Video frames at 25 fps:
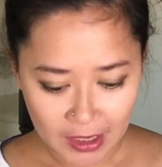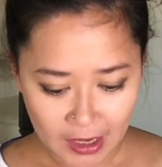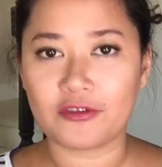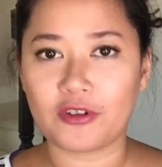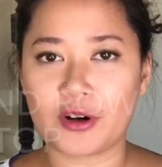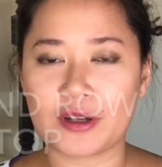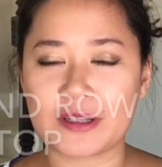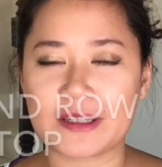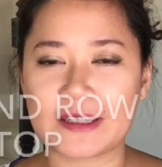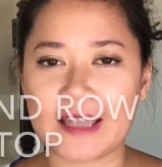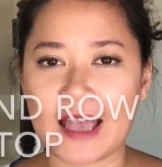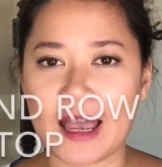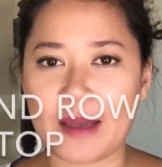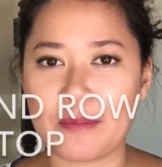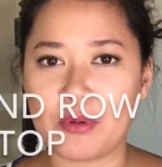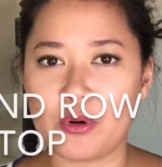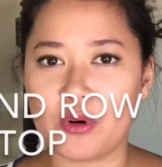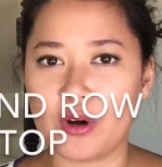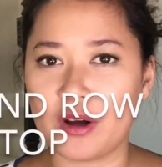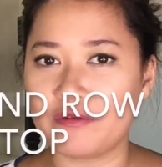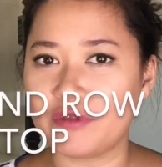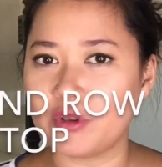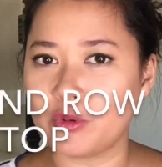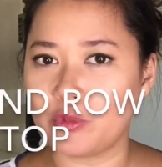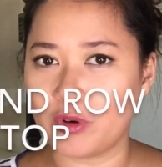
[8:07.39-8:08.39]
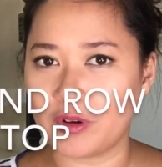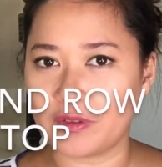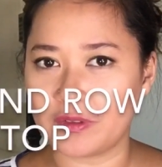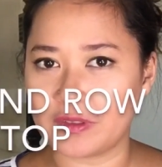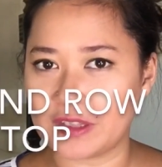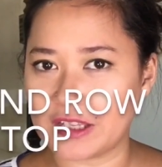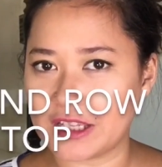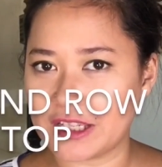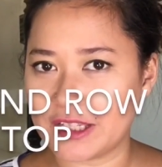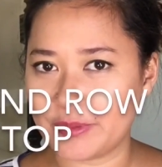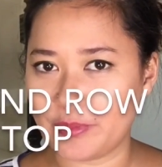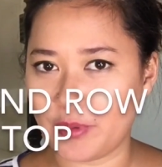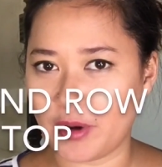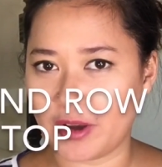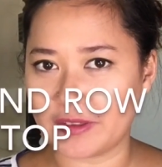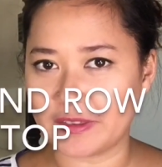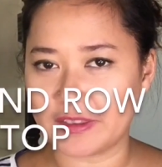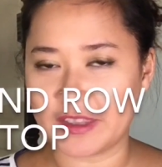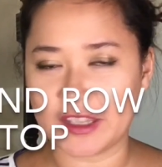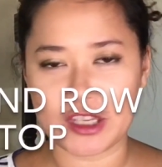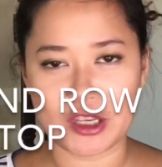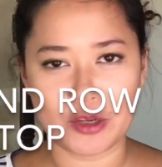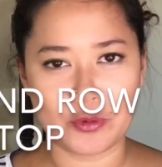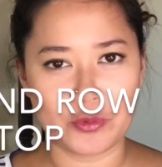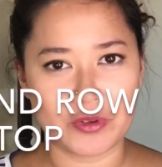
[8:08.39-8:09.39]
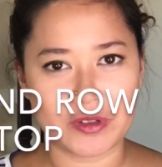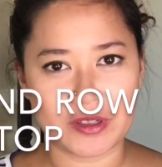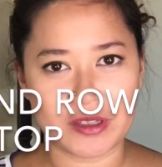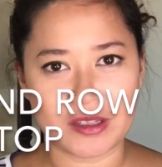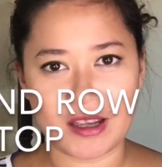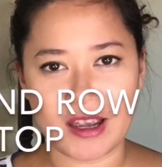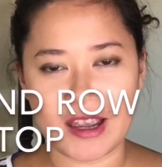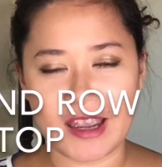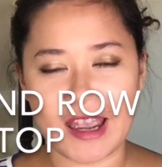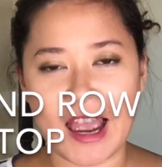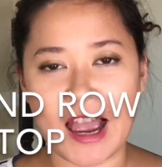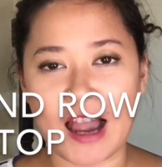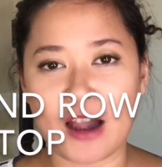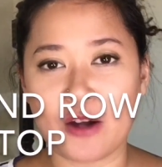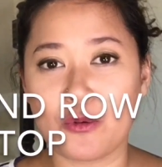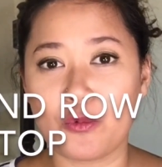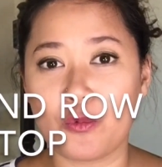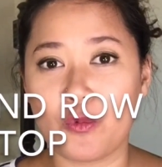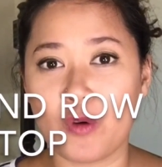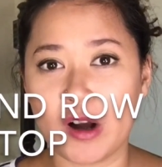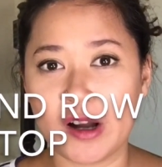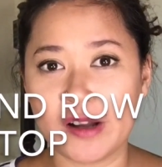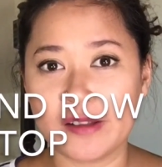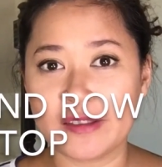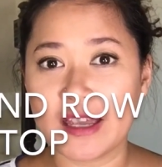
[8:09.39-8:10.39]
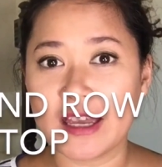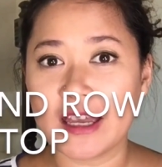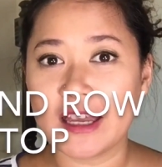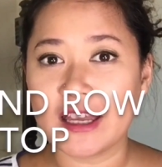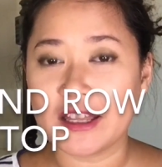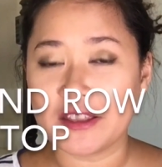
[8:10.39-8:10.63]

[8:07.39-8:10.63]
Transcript: For example, if you want this one, then you would say, I want